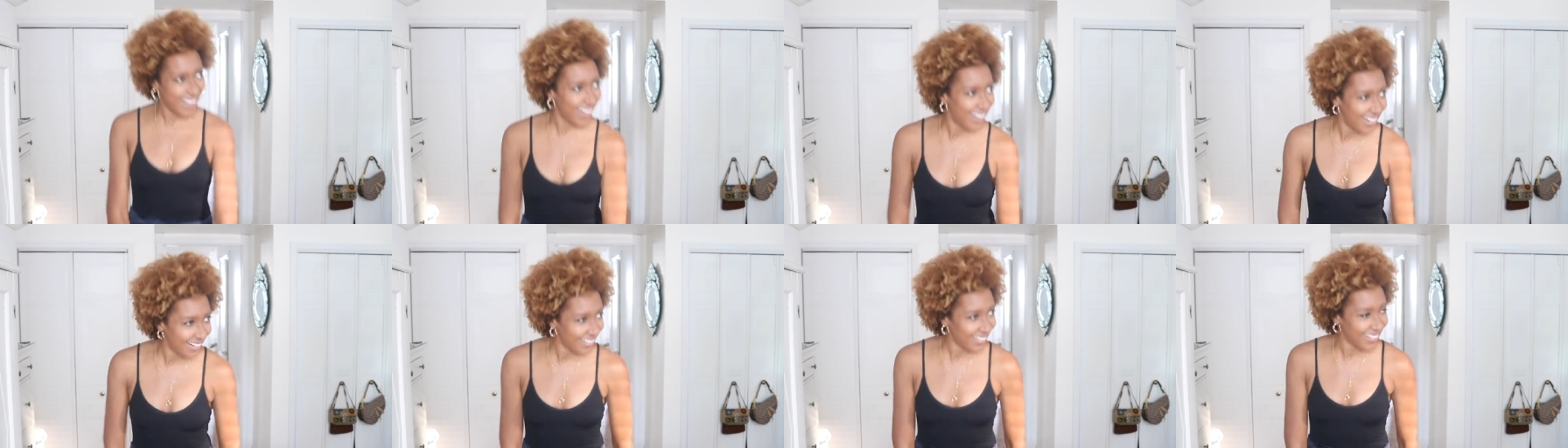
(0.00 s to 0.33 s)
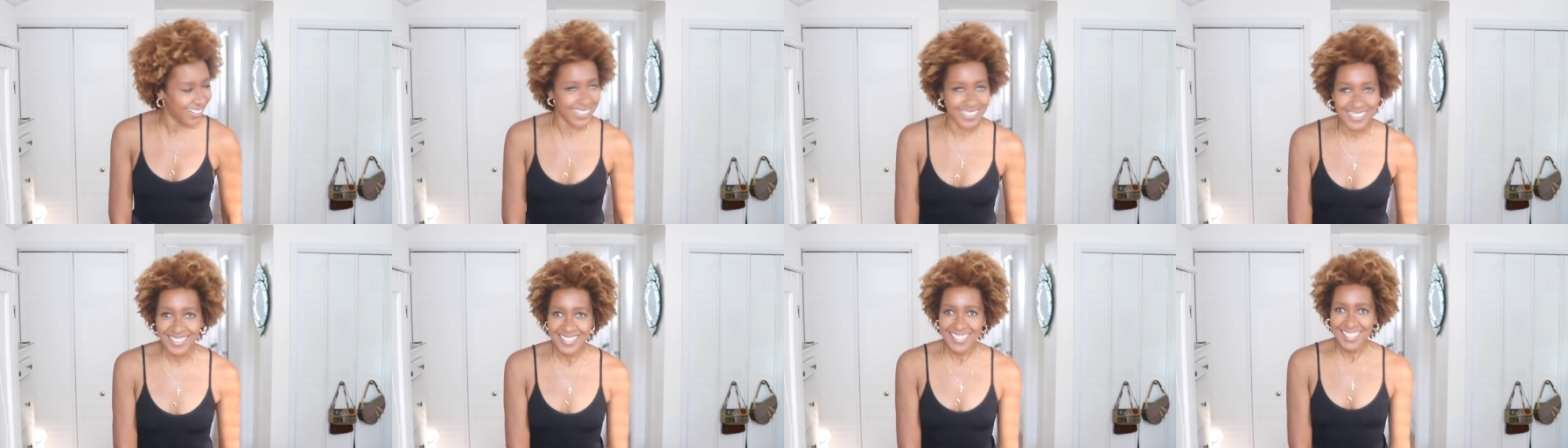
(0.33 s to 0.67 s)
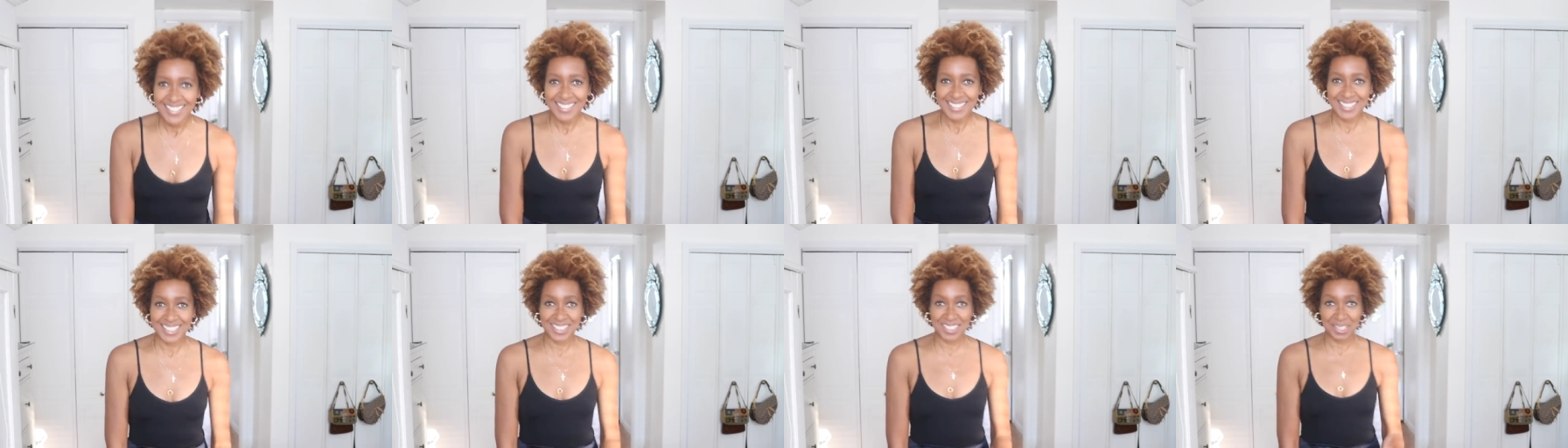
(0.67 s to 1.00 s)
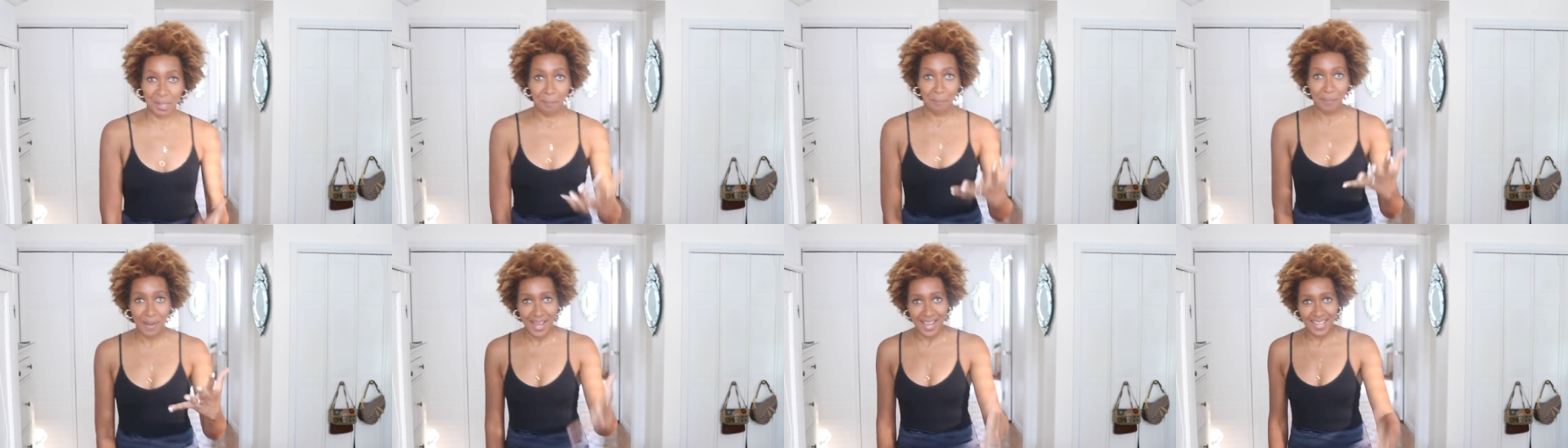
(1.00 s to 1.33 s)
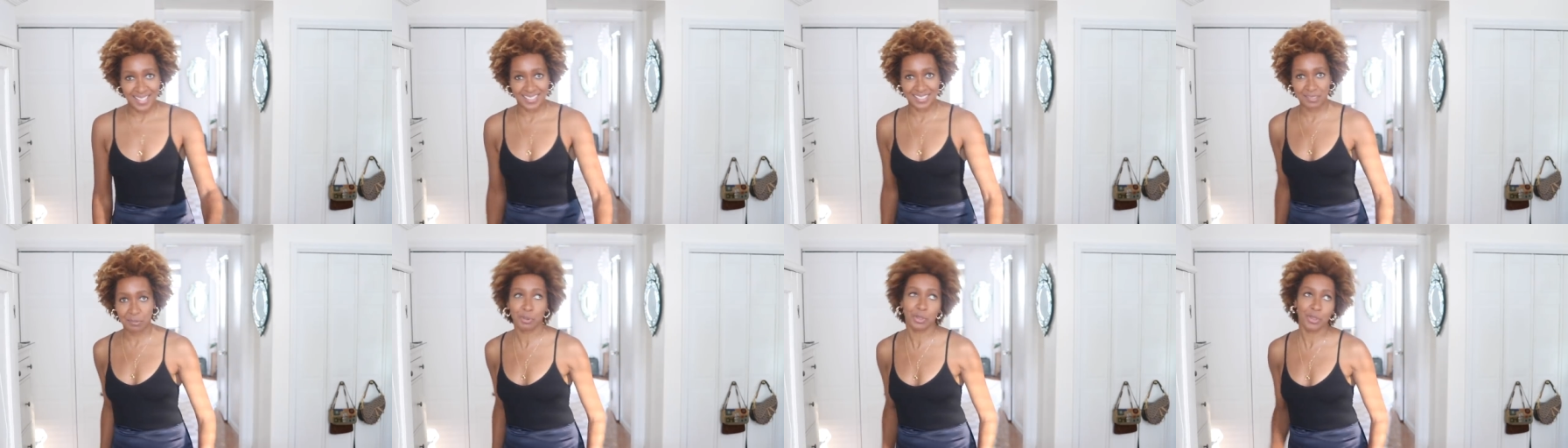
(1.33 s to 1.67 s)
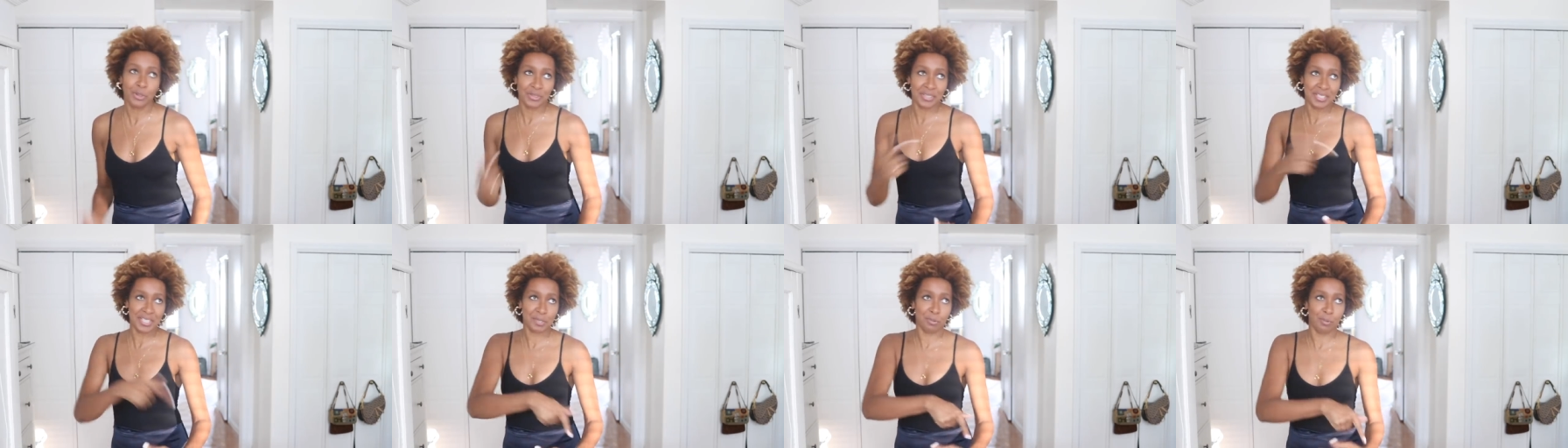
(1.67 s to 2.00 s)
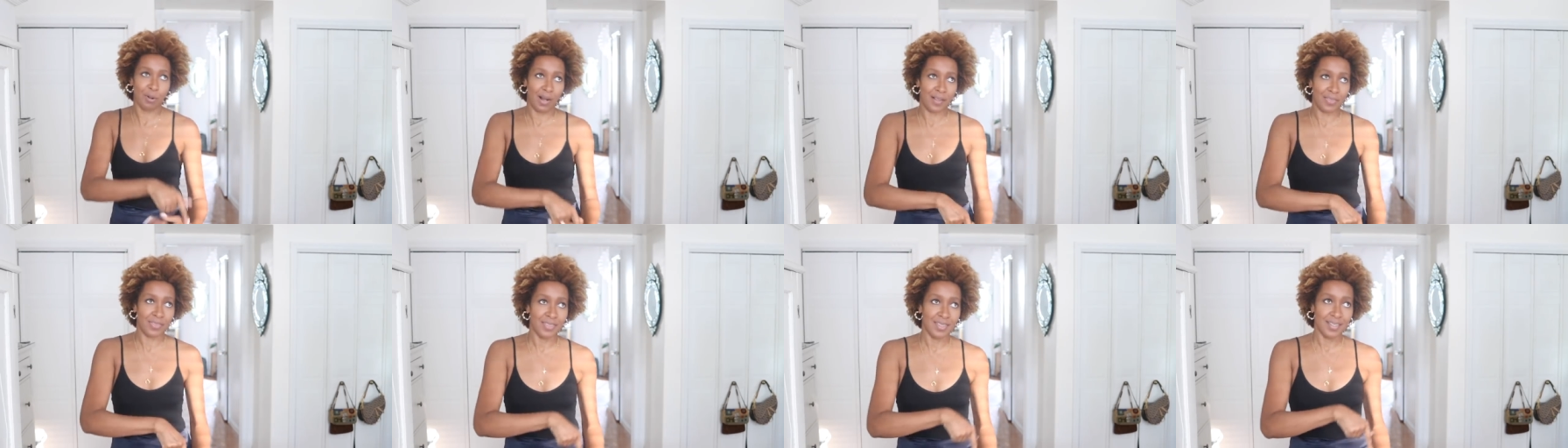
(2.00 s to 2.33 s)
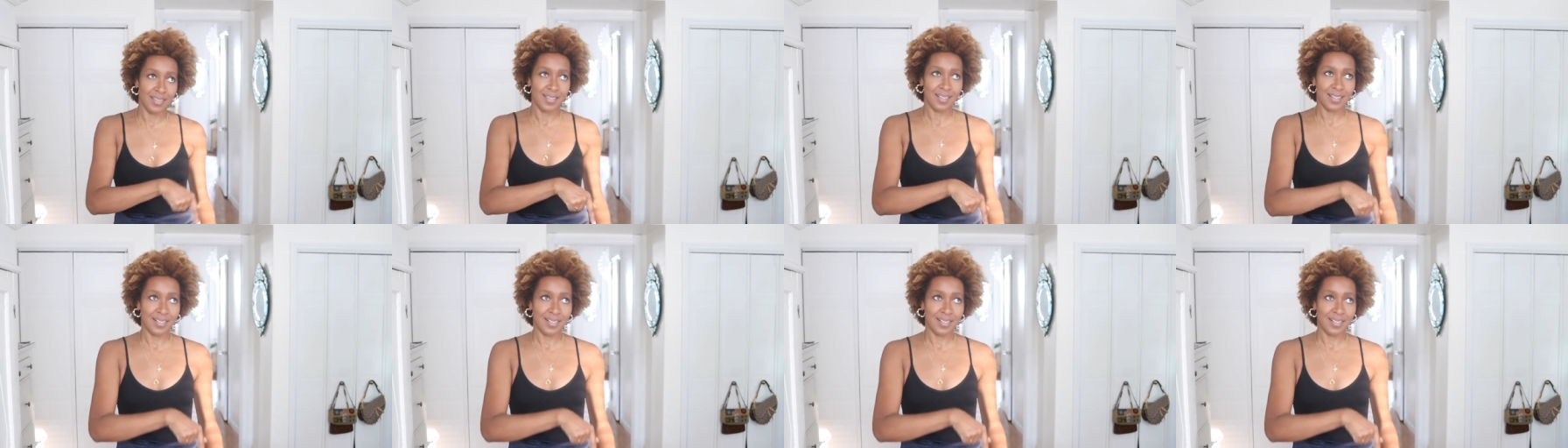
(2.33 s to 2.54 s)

oh, it's just the best. Well, not this one.